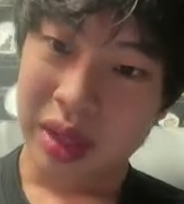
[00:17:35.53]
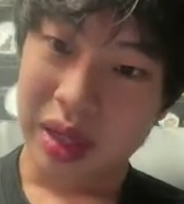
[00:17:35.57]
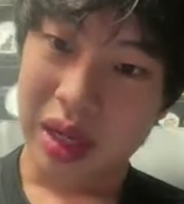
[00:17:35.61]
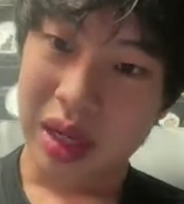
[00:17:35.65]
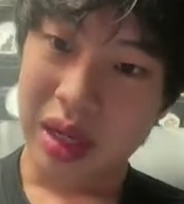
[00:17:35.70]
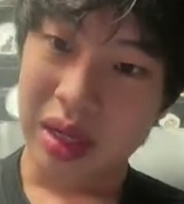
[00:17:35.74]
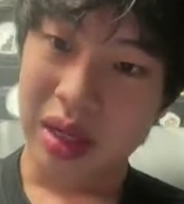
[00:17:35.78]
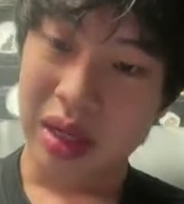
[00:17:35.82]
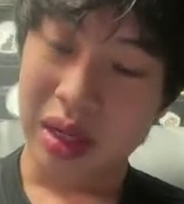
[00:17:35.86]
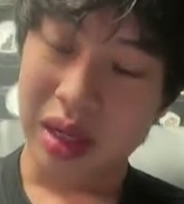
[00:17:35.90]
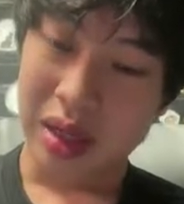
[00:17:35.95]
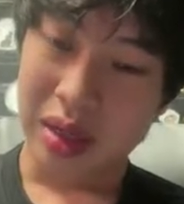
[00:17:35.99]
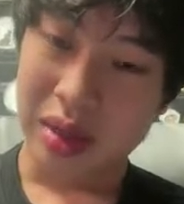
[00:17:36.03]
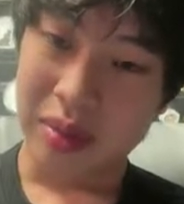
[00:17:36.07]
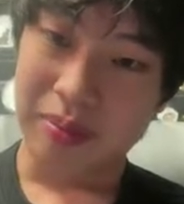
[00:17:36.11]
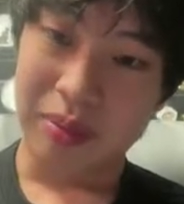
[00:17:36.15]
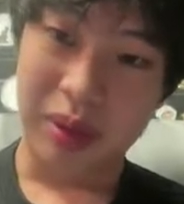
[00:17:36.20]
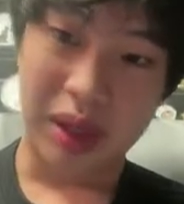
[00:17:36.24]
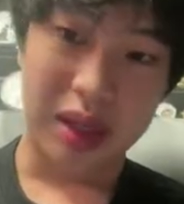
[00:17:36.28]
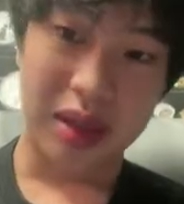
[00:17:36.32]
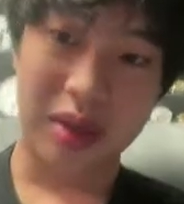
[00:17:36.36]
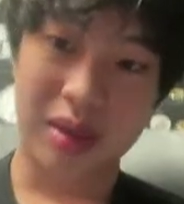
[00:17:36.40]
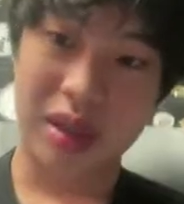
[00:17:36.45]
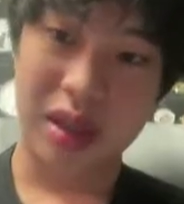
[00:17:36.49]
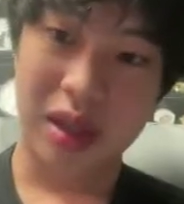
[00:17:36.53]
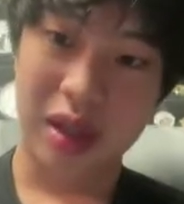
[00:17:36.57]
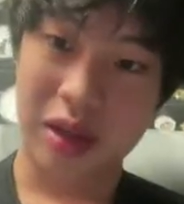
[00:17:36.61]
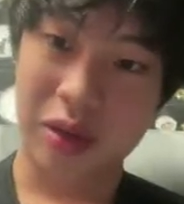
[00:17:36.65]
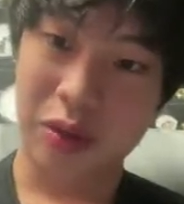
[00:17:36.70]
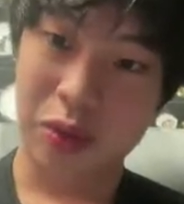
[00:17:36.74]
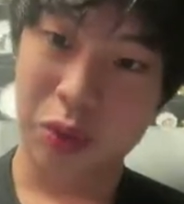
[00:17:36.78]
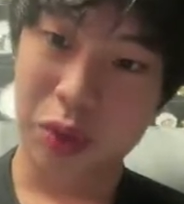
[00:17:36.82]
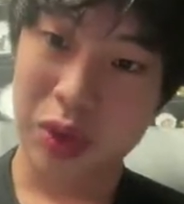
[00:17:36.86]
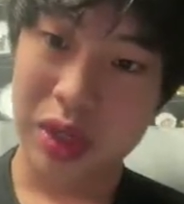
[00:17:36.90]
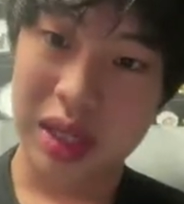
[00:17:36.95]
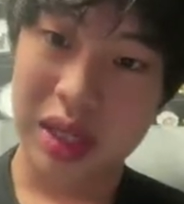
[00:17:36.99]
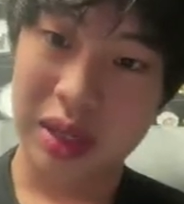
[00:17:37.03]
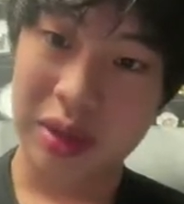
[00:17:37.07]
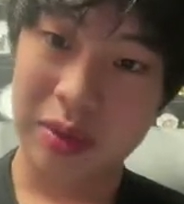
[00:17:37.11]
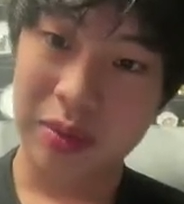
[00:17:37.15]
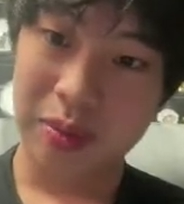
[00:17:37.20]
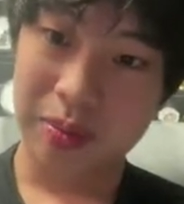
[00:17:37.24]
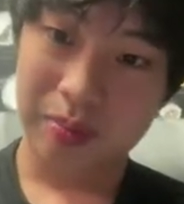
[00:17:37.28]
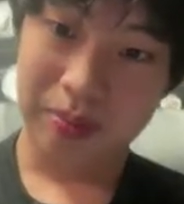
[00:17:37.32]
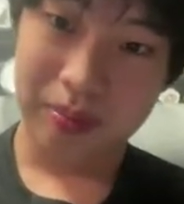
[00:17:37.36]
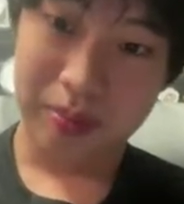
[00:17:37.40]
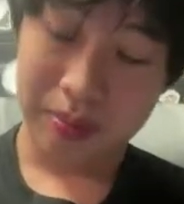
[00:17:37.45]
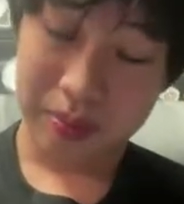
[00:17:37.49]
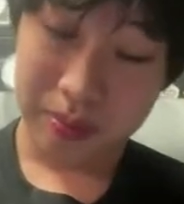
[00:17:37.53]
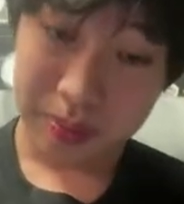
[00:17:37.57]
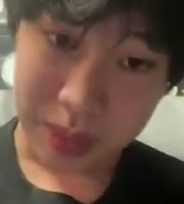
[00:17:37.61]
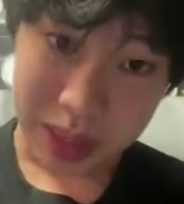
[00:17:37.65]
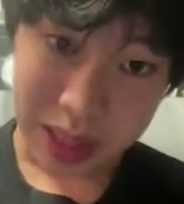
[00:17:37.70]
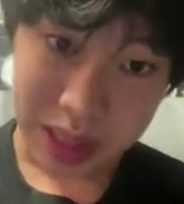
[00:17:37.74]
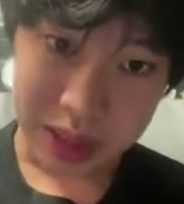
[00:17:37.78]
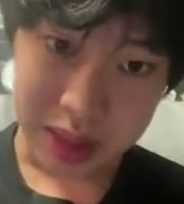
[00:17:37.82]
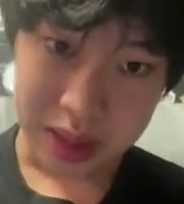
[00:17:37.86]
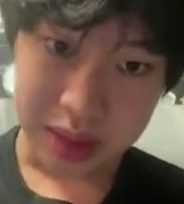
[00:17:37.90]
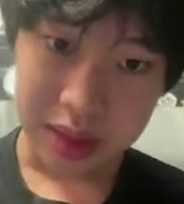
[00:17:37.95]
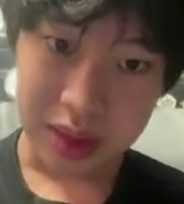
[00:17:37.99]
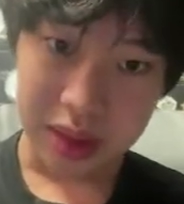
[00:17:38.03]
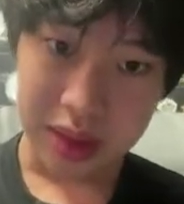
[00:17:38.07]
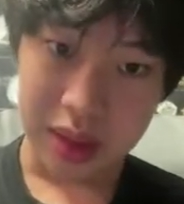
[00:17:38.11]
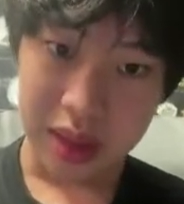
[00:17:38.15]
And then but the really big